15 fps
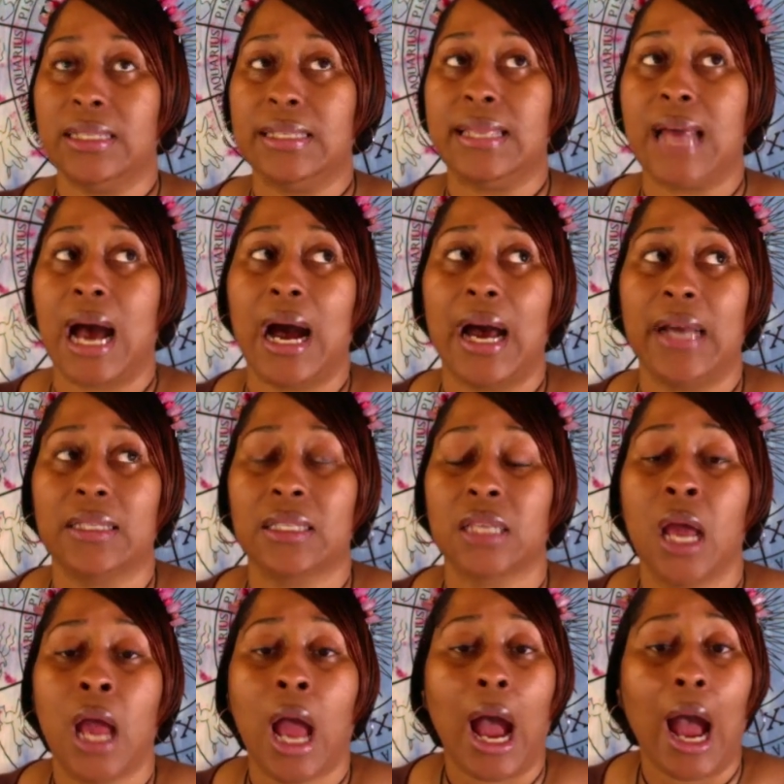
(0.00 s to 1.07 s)
not
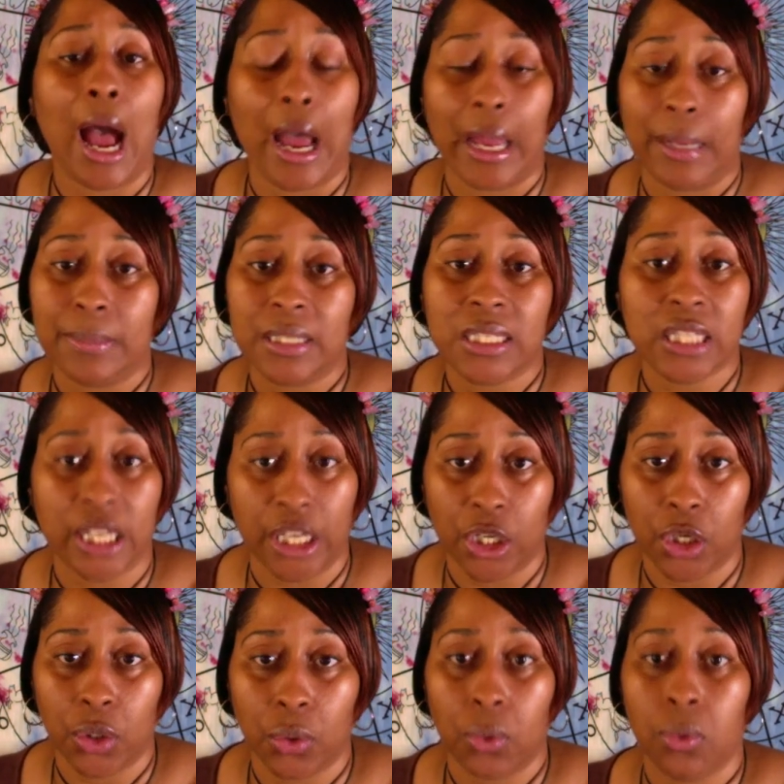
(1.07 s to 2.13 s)
I'm
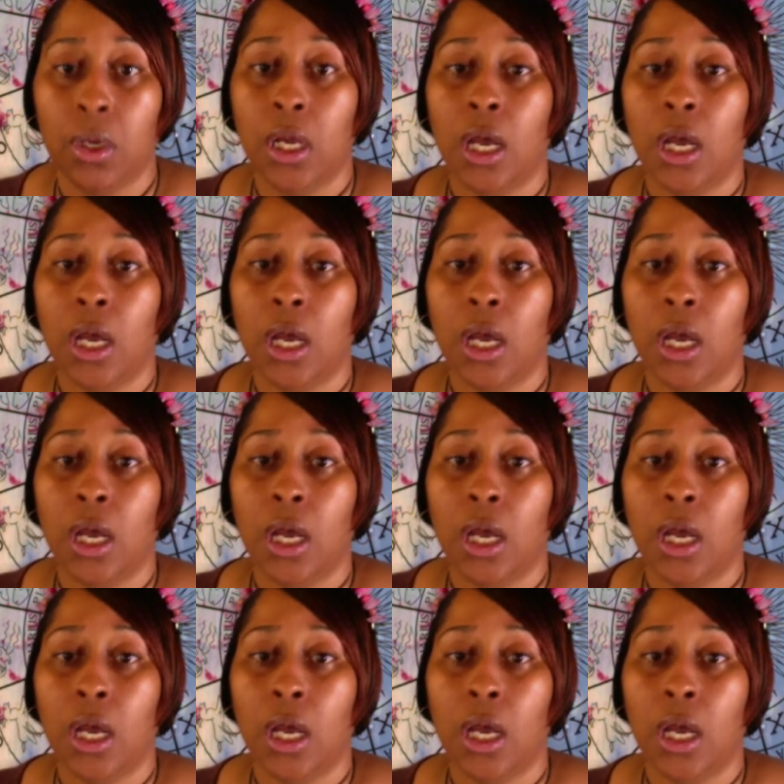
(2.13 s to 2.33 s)
single